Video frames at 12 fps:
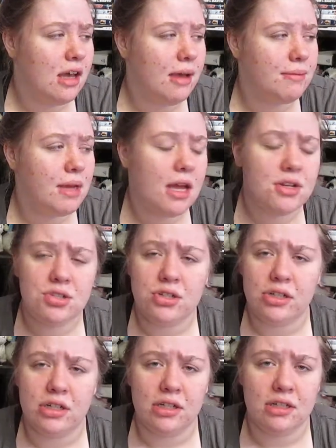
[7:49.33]
I'm not
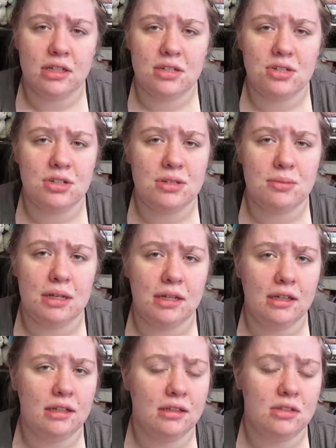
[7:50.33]
sure. That's just
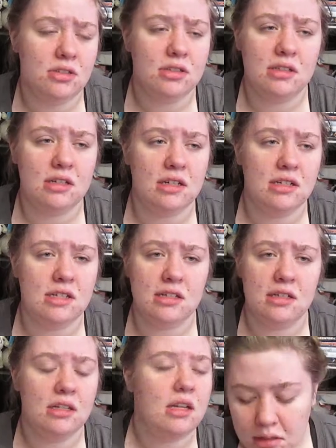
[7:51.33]
me. Just an idea.